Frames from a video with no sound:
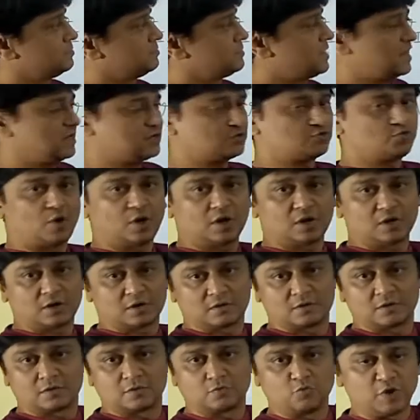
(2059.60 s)
That's
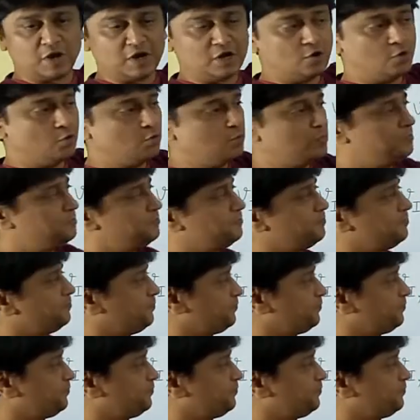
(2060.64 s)
what we know.